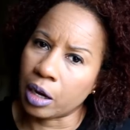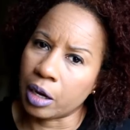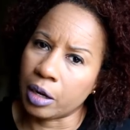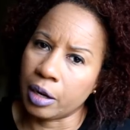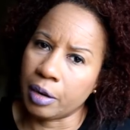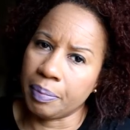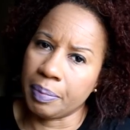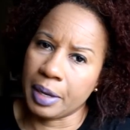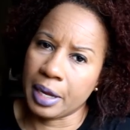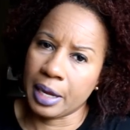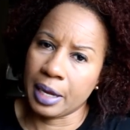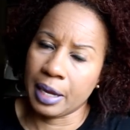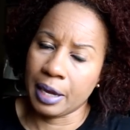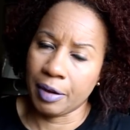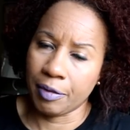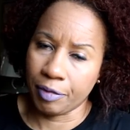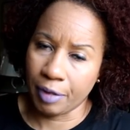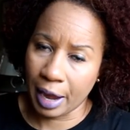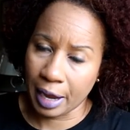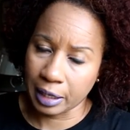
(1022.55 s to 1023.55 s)
gonna be
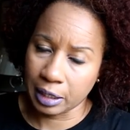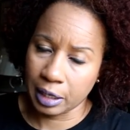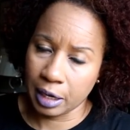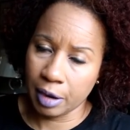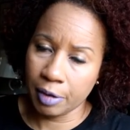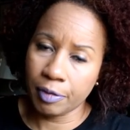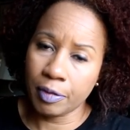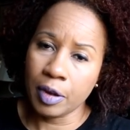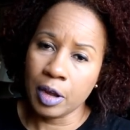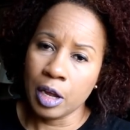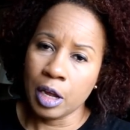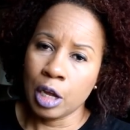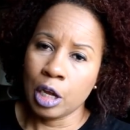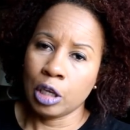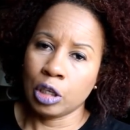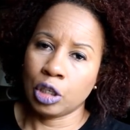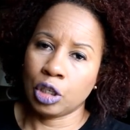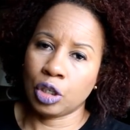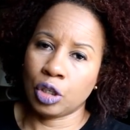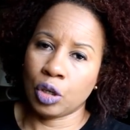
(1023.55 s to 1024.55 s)
effective
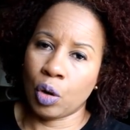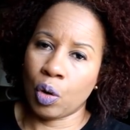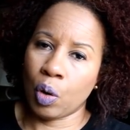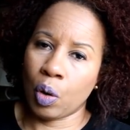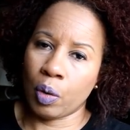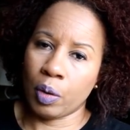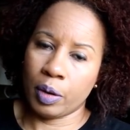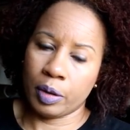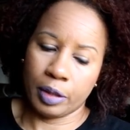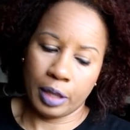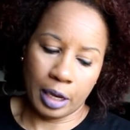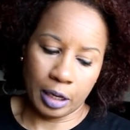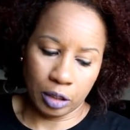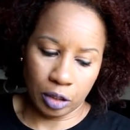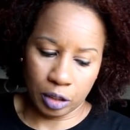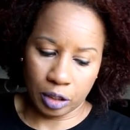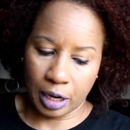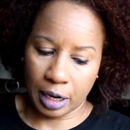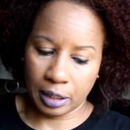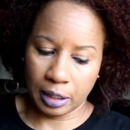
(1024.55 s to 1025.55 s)
so they
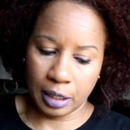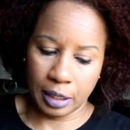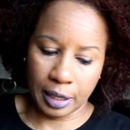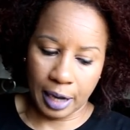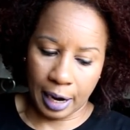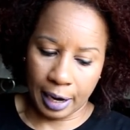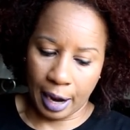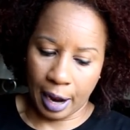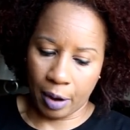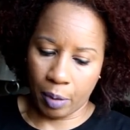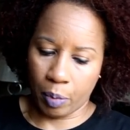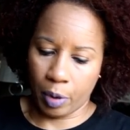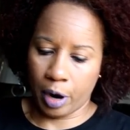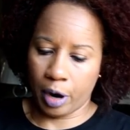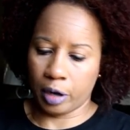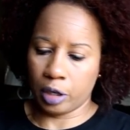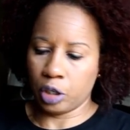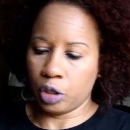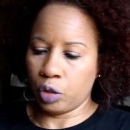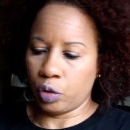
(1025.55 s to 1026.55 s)
suggested that I
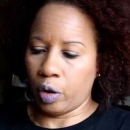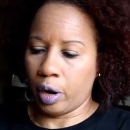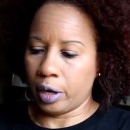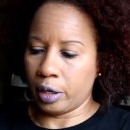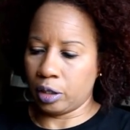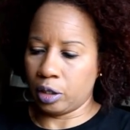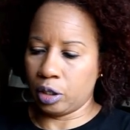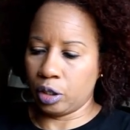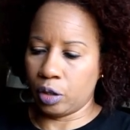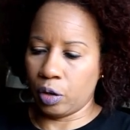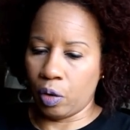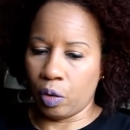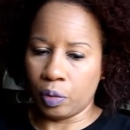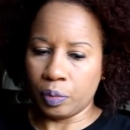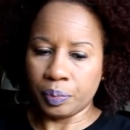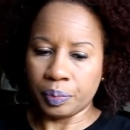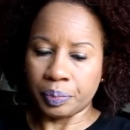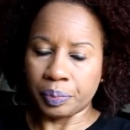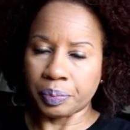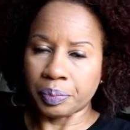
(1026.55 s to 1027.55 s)
wear shorts so